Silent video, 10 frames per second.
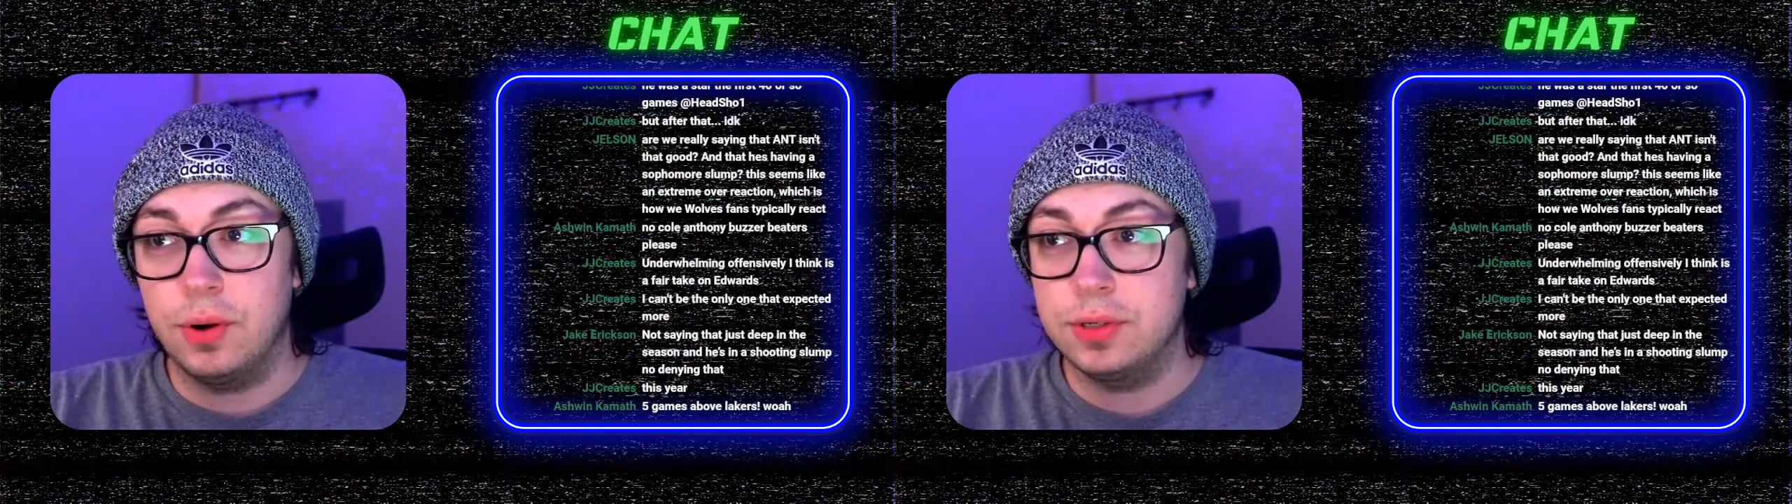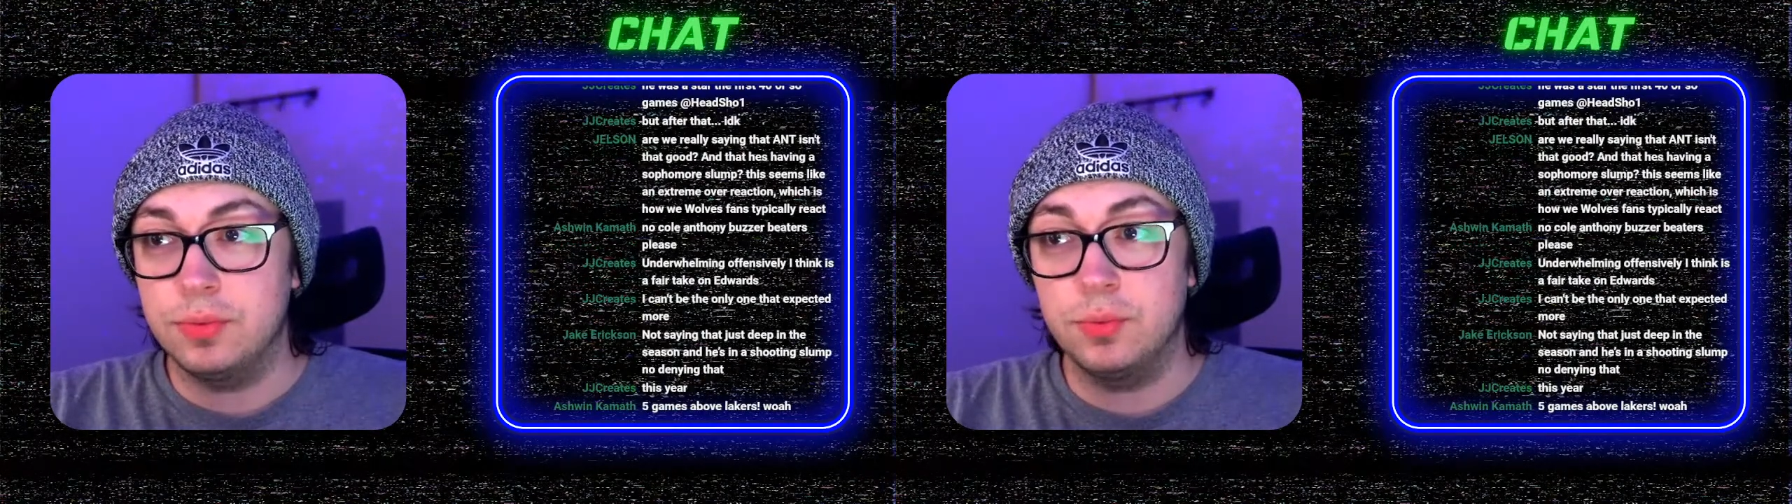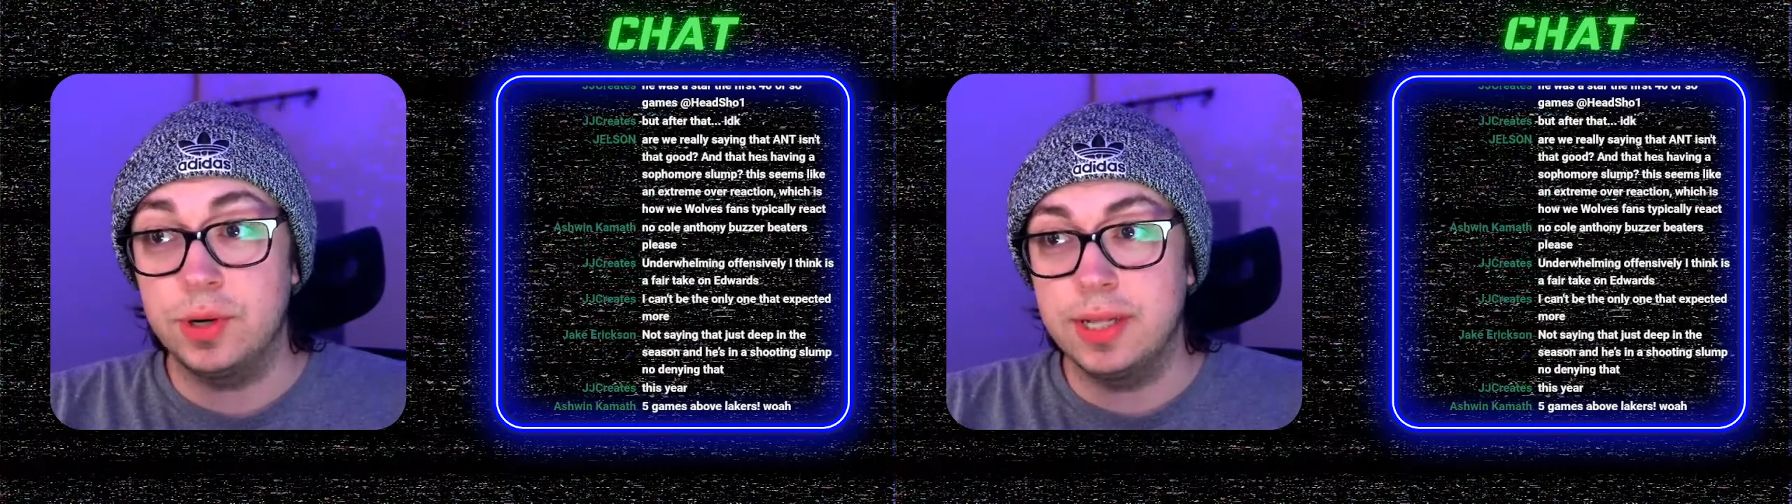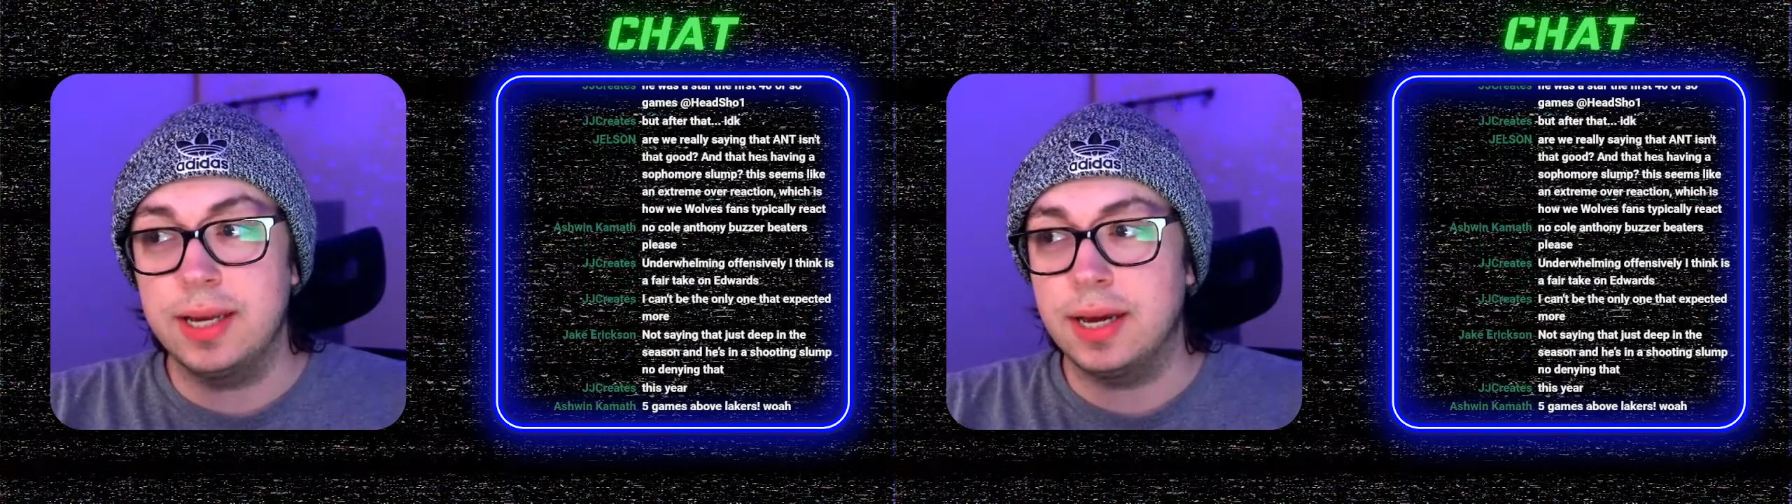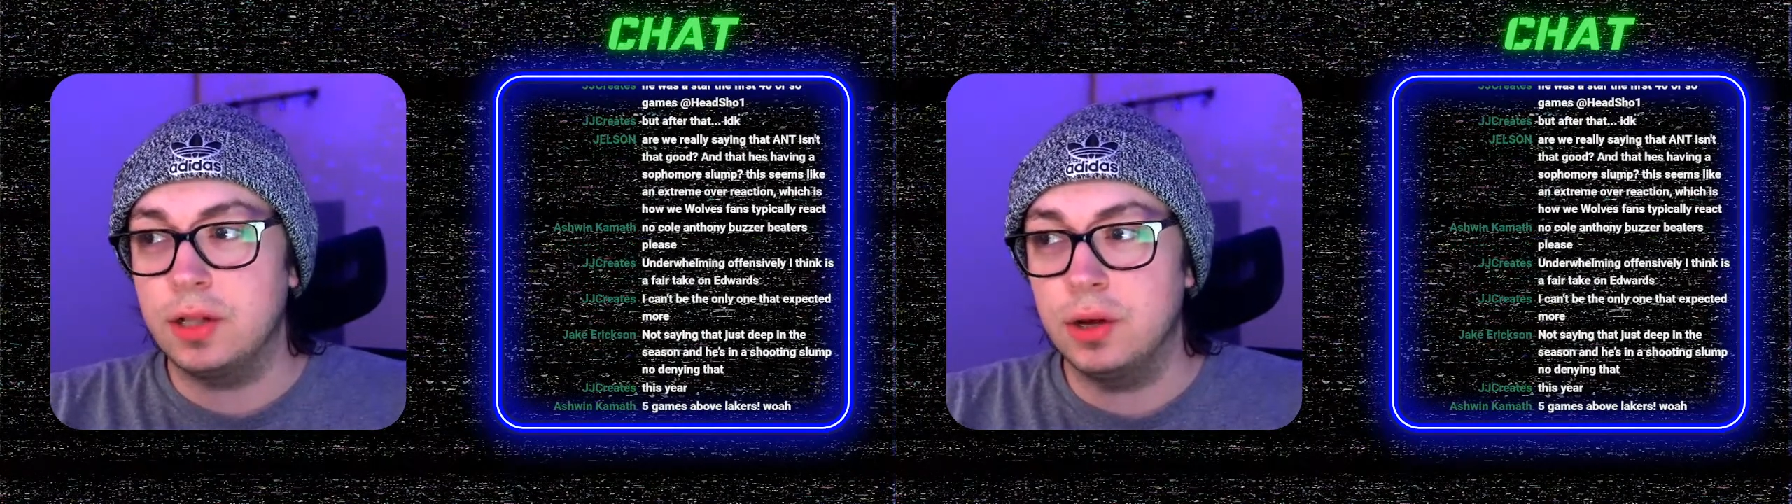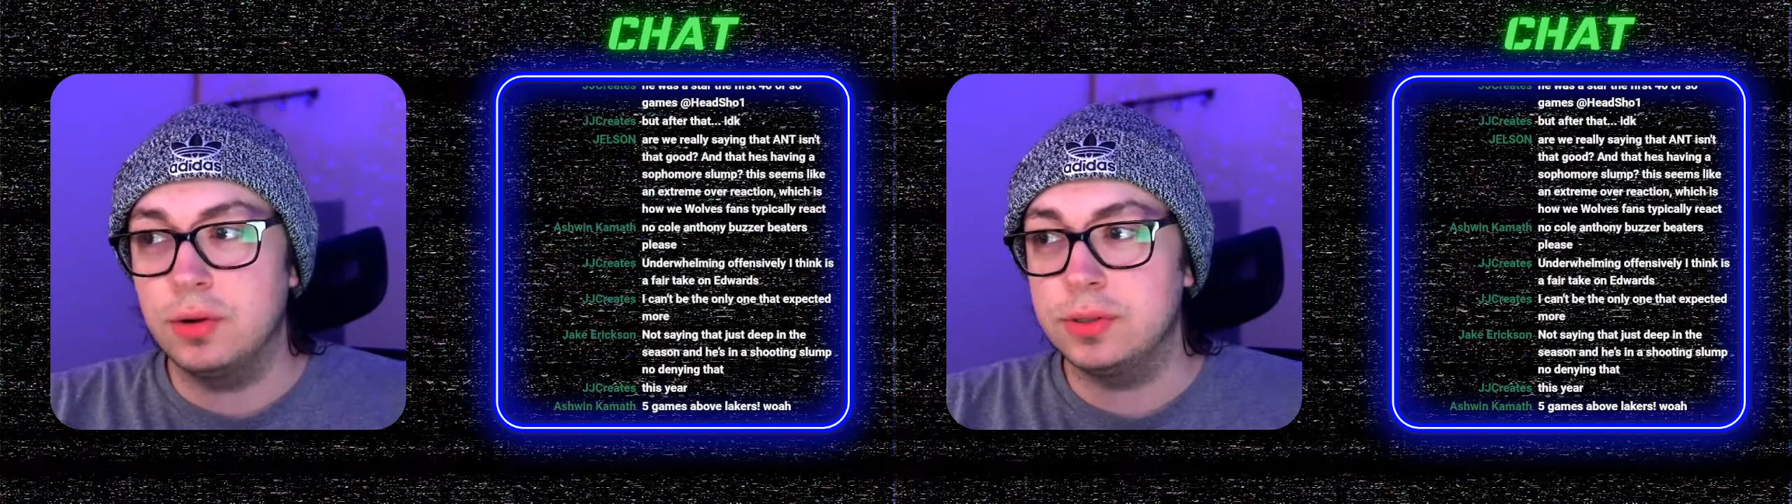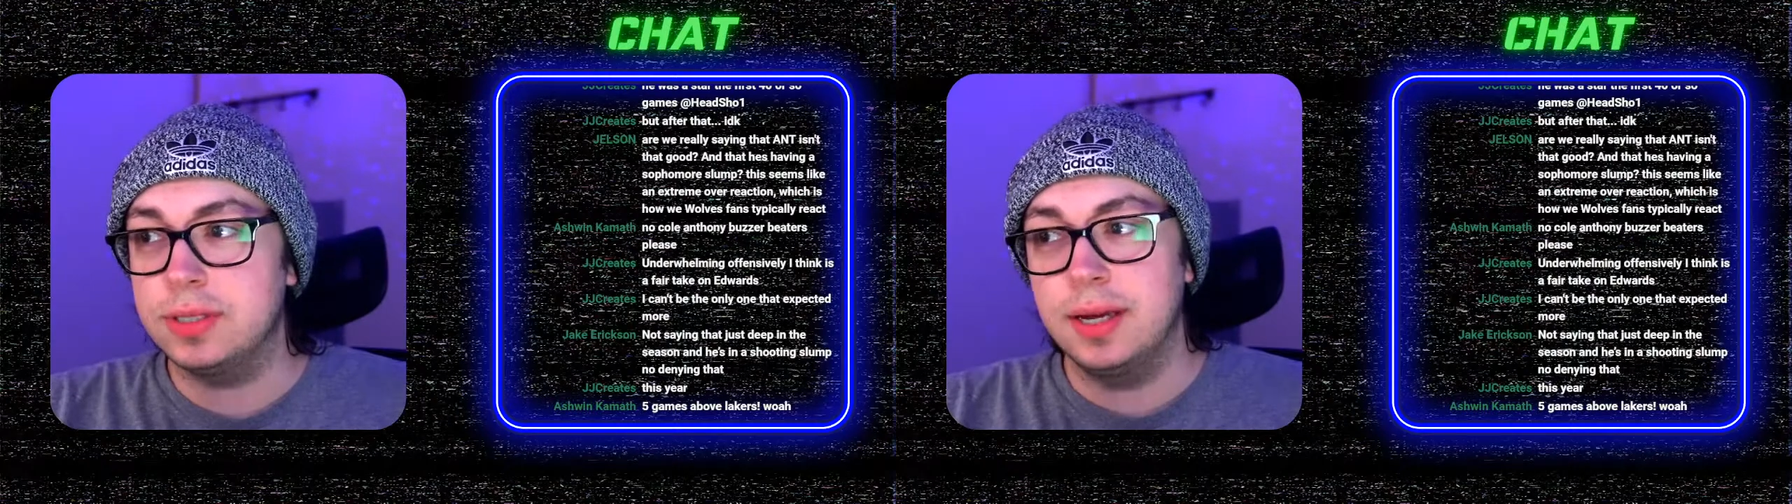to really get close.